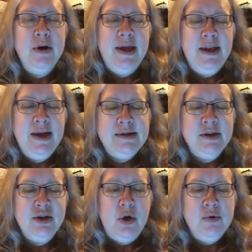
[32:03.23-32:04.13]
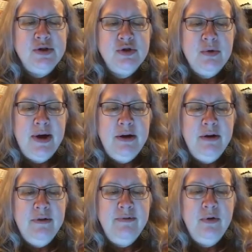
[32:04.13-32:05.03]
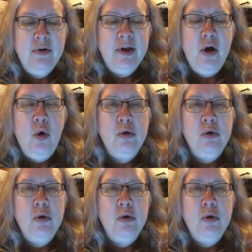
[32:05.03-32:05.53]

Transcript: for the older people in his small